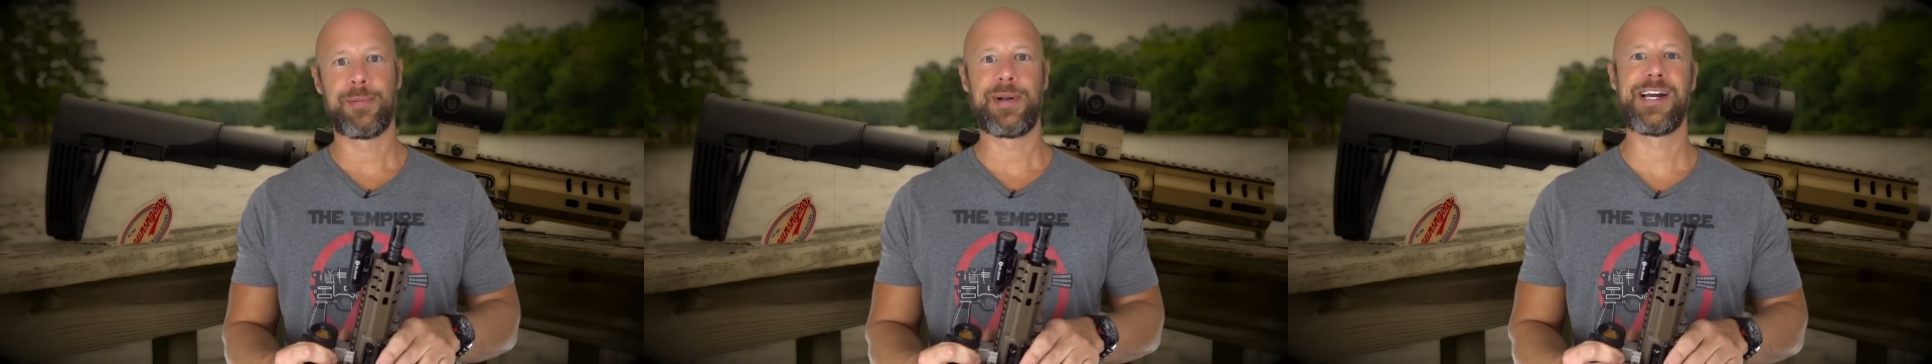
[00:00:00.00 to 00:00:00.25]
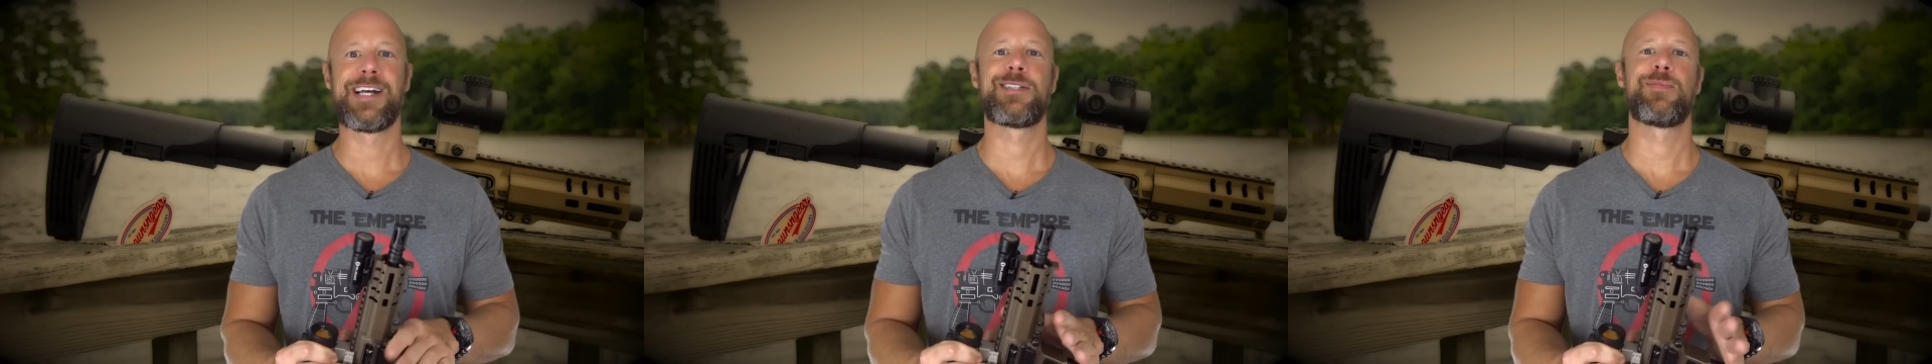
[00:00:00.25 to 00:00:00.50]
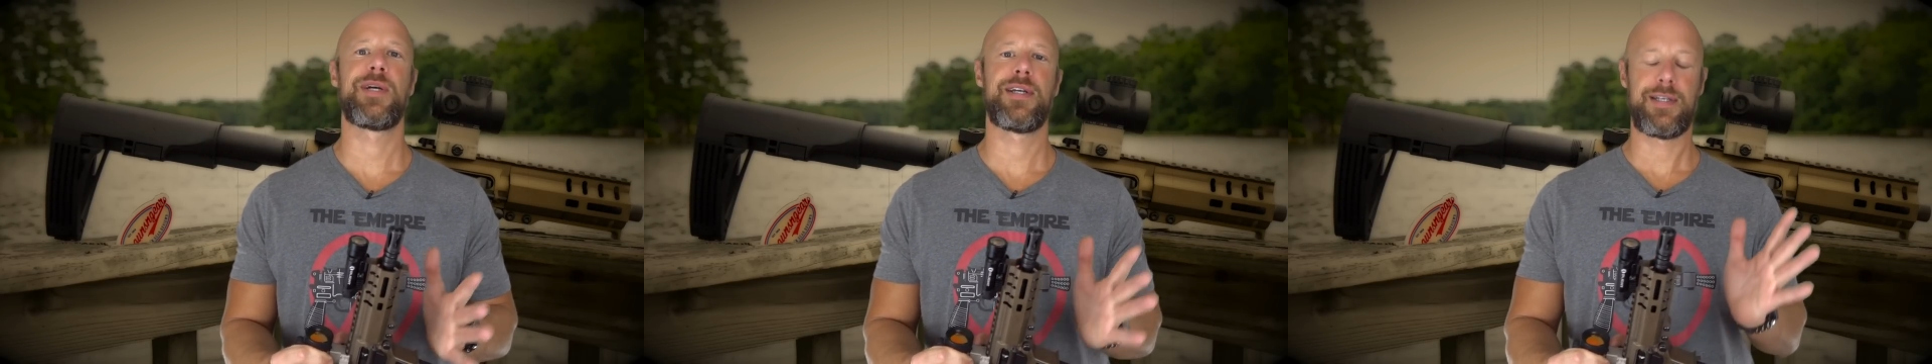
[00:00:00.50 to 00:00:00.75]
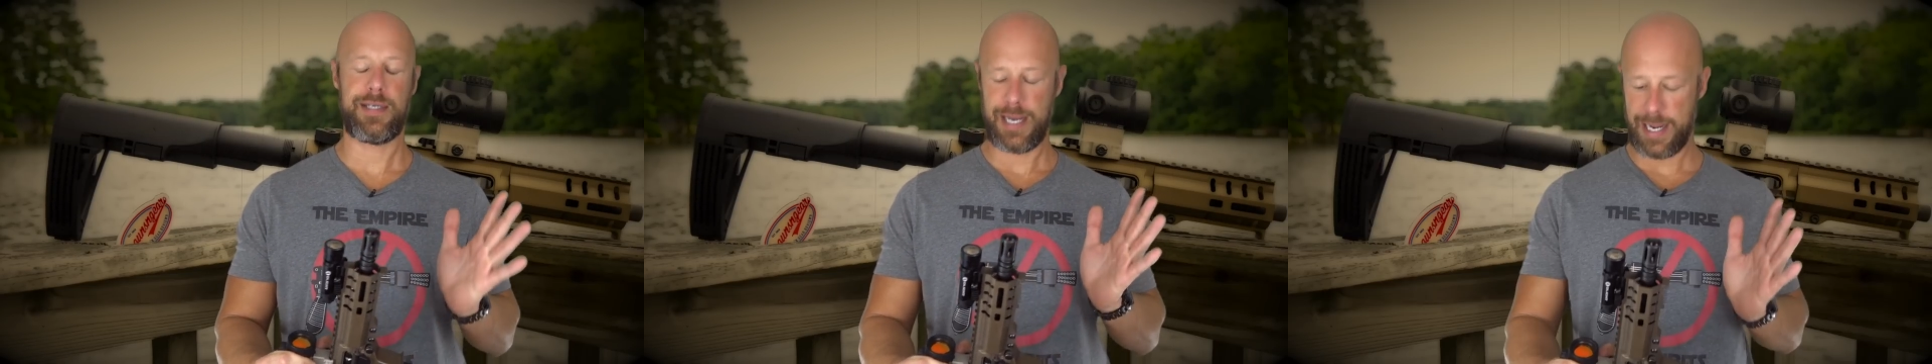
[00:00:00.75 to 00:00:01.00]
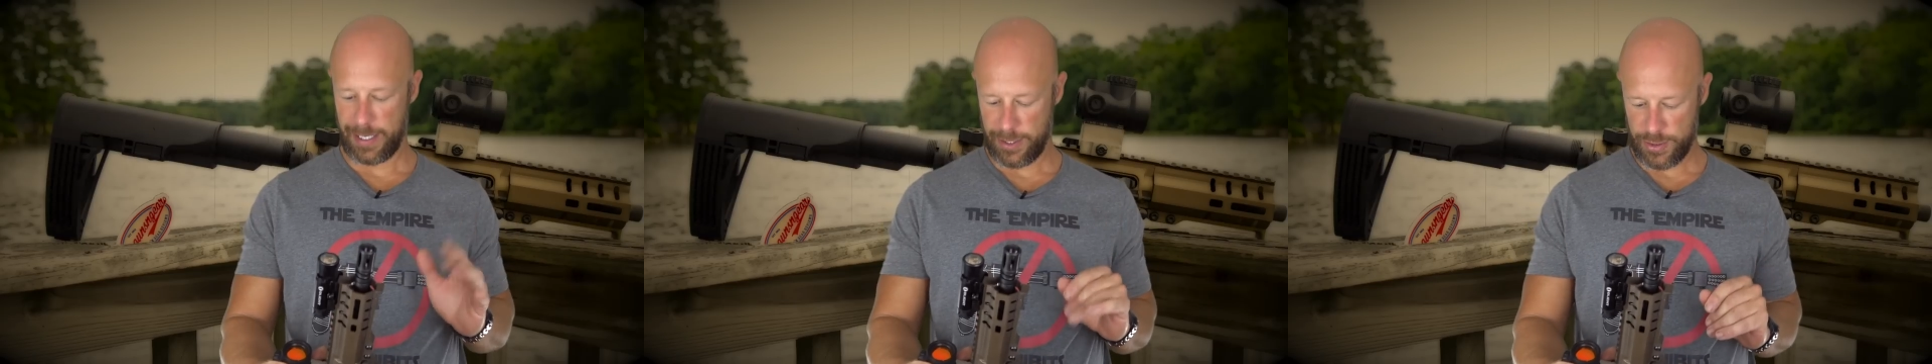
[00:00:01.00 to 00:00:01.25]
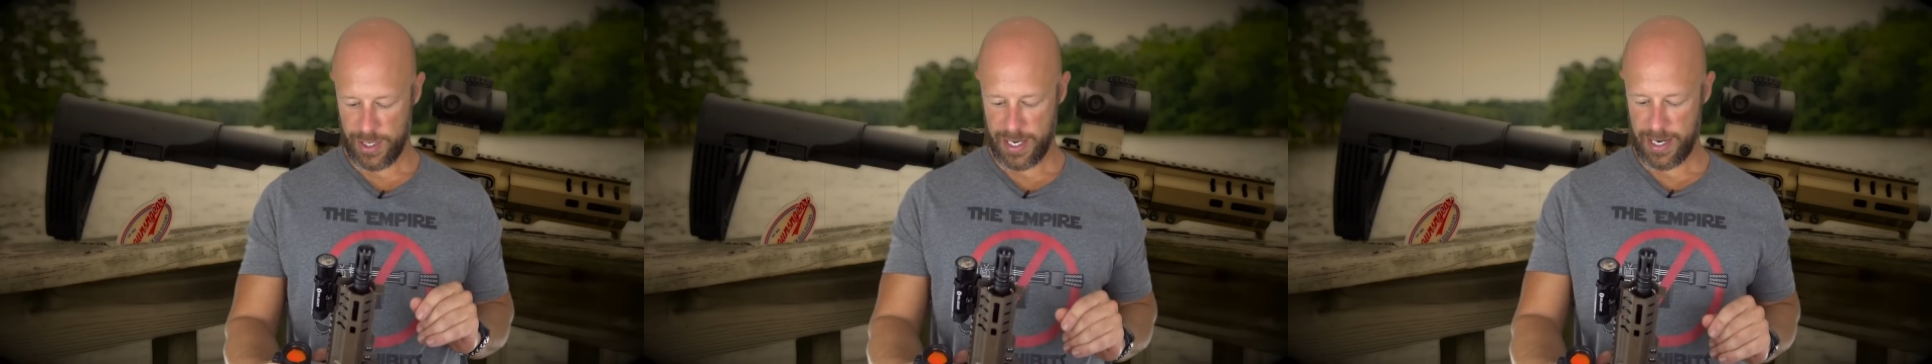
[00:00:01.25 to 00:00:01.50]
Mags, but I had to
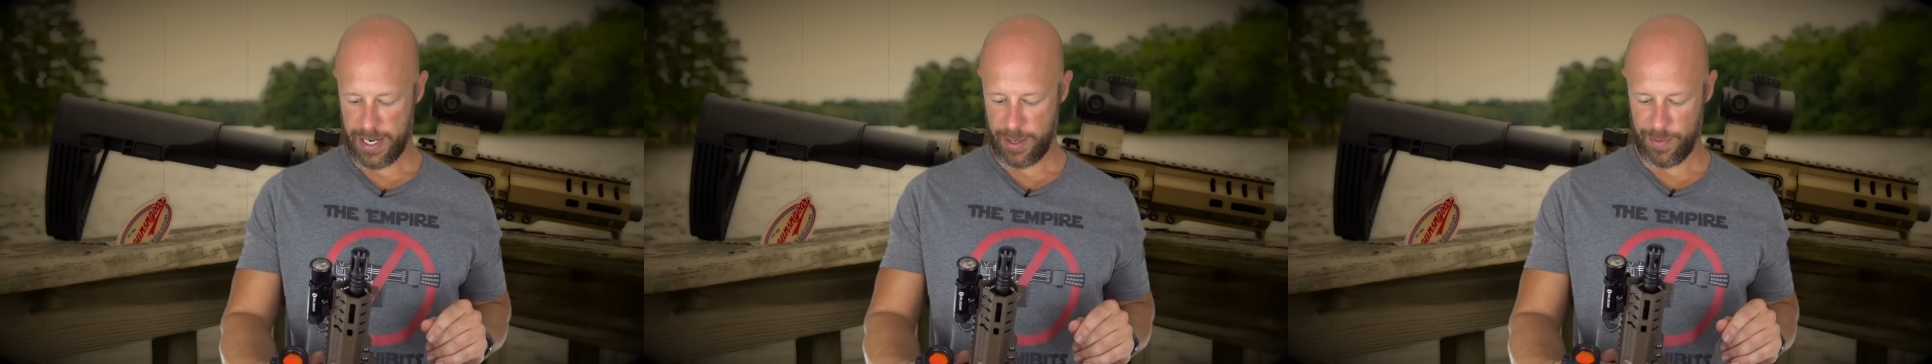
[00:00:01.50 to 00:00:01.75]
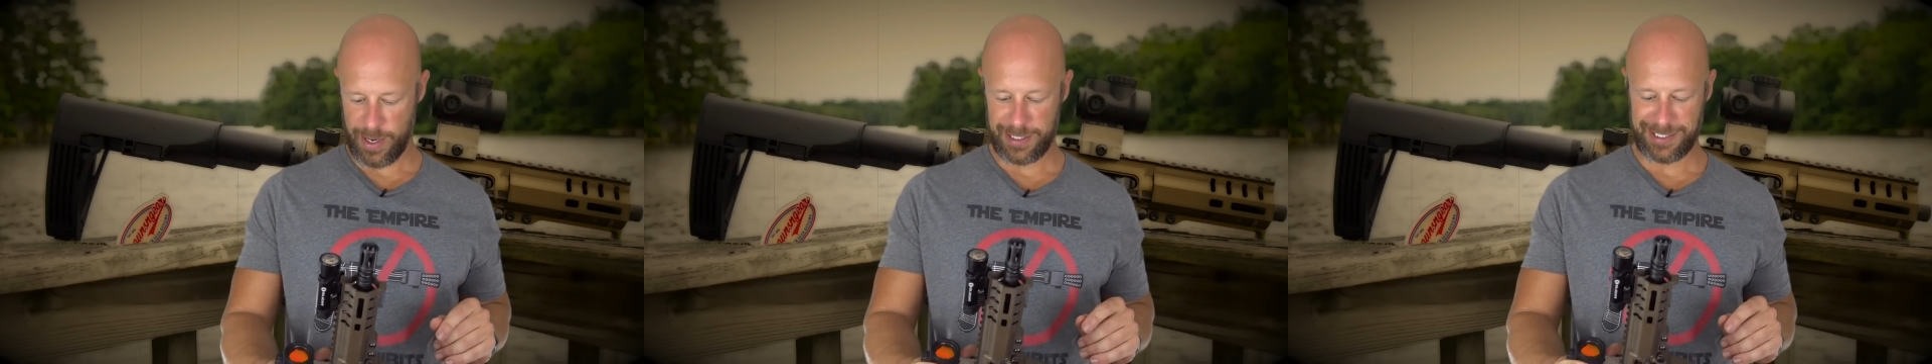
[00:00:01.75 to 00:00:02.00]
try it anyway.